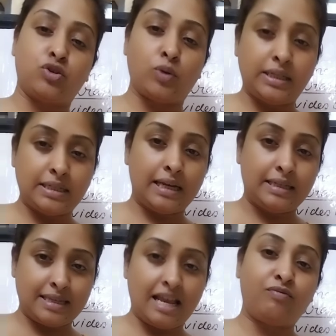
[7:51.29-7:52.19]
So it
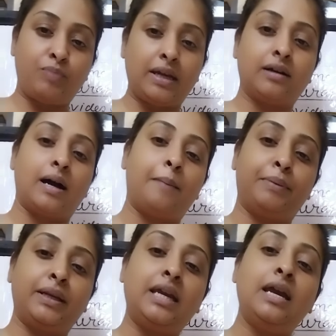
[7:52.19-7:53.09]
itself being a
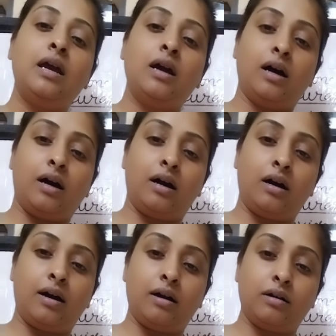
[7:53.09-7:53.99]
company
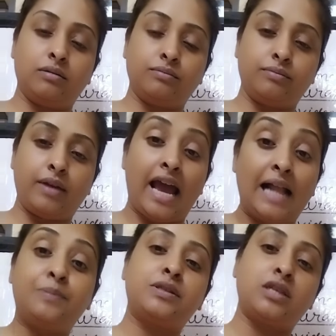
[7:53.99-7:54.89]

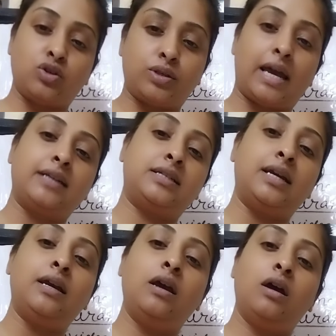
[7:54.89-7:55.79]
helps the
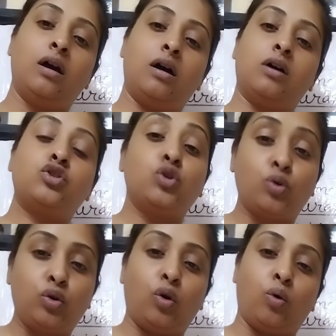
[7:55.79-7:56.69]
society
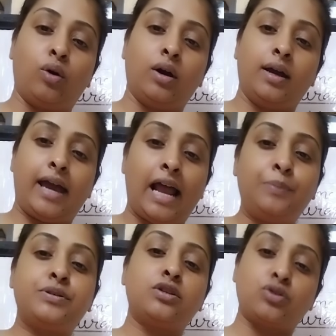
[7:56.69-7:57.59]
to grow,
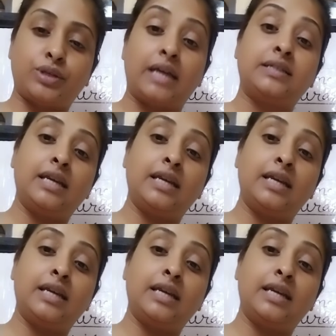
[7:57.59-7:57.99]
helps the society